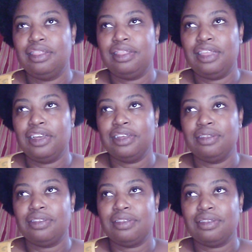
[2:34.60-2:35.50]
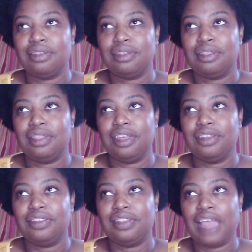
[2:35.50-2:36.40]
there's
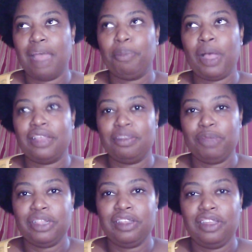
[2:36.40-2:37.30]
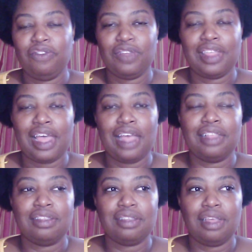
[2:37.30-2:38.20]
that possibility for that
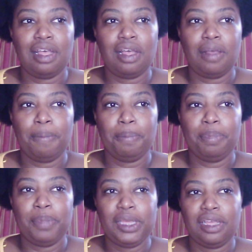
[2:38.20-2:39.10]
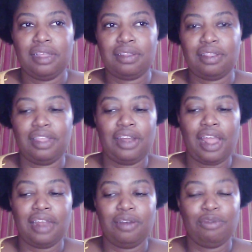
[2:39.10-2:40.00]
because they're
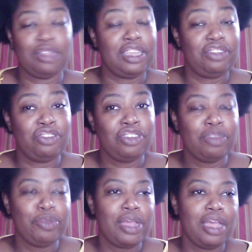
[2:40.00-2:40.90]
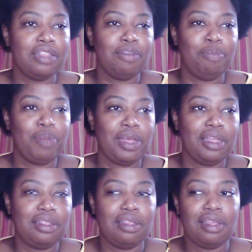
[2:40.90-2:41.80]
not in a relationship yet, but
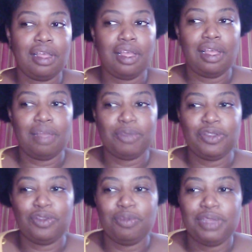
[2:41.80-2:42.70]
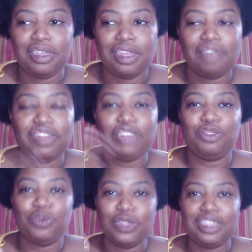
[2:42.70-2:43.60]
I'm assuming
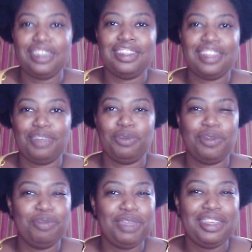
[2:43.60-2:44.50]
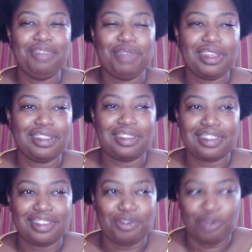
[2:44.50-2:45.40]
eventually they will be, because this
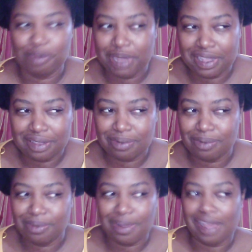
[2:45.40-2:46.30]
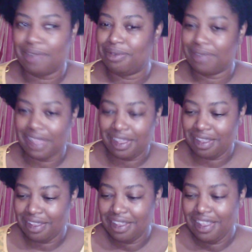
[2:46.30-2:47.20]
is a romance. Why
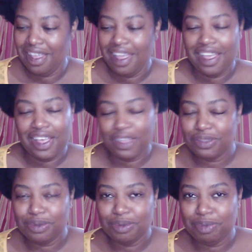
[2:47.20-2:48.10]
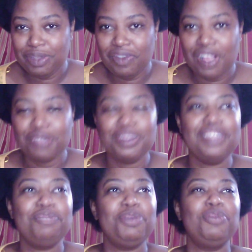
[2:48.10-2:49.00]
else will we be following these
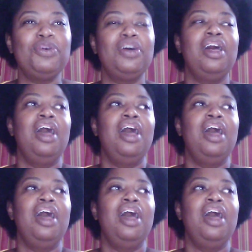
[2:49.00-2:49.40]
people?